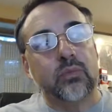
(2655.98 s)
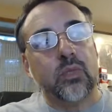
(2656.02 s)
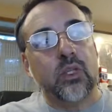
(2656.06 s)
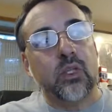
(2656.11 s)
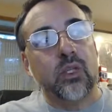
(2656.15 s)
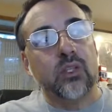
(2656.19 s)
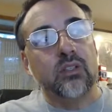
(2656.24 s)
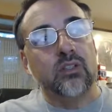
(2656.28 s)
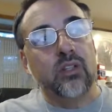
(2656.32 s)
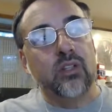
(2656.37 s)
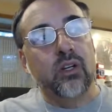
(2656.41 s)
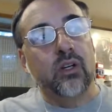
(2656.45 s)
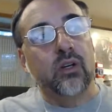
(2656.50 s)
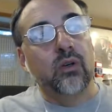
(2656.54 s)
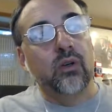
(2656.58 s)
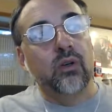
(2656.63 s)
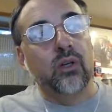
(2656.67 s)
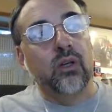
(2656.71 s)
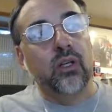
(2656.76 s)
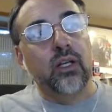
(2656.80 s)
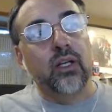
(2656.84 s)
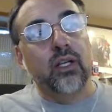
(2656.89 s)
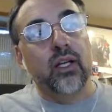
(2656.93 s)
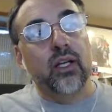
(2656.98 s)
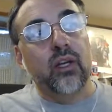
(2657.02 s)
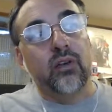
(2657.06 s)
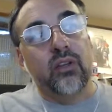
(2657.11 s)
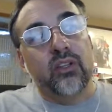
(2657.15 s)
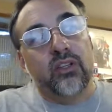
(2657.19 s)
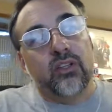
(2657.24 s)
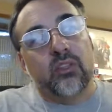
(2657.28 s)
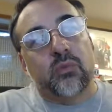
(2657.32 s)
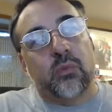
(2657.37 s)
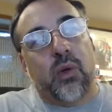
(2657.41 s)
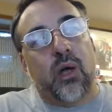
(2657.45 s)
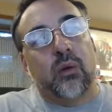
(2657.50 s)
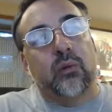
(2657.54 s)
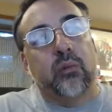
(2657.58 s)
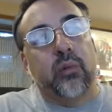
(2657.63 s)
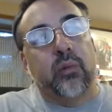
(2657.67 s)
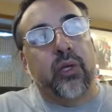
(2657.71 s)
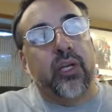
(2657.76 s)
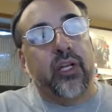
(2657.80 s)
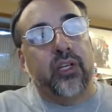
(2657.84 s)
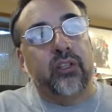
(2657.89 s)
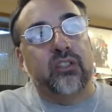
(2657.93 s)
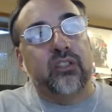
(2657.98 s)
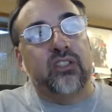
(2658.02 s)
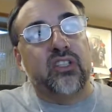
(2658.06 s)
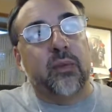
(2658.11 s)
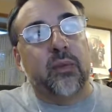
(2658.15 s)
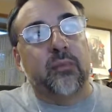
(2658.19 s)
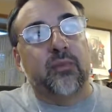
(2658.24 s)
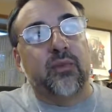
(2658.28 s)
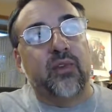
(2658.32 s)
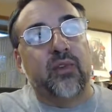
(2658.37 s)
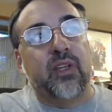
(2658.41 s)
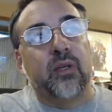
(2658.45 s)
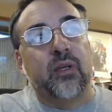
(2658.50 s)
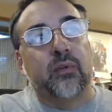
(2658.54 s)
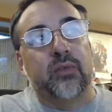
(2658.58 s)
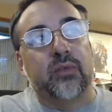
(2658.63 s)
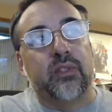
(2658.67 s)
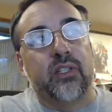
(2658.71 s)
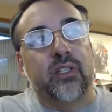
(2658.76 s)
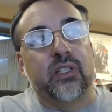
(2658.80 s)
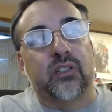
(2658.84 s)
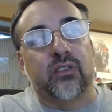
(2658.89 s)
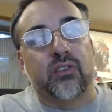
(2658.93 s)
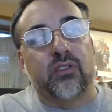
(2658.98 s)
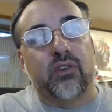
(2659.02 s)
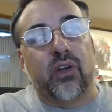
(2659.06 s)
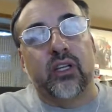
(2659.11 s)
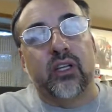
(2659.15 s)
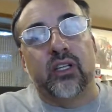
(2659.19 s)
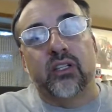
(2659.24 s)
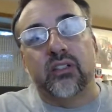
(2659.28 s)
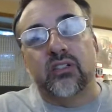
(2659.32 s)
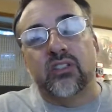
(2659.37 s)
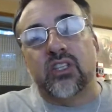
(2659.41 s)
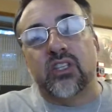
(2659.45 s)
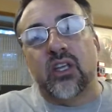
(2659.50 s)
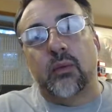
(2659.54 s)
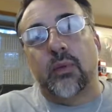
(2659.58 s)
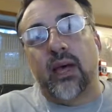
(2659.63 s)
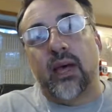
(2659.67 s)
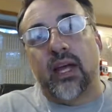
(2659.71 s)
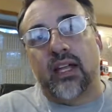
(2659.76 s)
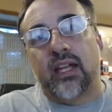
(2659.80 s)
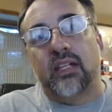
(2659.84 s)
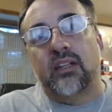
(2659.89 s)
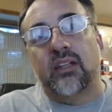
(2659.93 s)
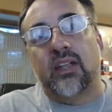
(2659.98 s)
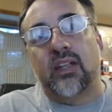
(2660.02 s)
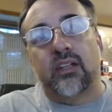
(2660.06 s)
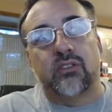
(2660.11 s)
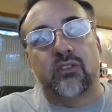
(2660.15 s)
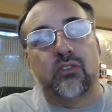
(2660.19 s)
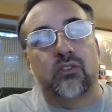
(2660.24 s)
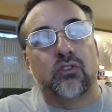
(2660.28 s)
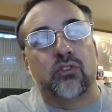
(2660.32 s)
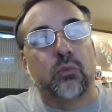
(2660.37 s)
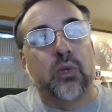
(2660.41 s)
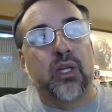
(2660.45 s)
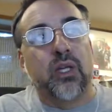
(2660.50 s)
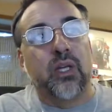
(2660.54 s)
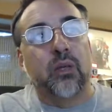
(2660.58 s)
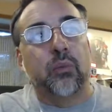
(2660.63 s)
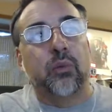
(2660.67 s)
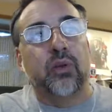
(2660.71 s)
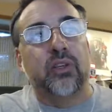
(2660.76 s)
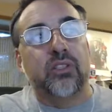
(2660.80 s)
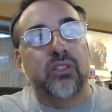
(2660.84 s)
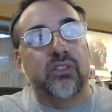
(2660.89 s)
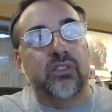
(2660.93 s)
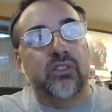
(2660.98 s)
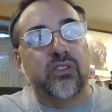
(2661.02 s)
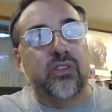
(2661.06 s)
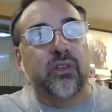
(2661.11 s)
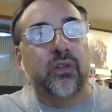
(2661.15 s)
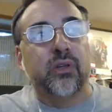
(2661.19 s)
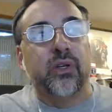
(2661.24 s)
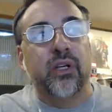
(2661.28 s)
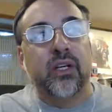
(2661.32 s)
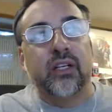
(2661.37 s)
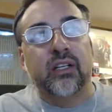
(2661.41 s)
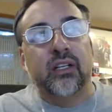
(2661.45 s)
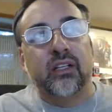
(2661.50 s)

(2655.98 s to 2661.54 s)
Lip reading: So, this is probably a good step for them to try to step back into that social media presence, though,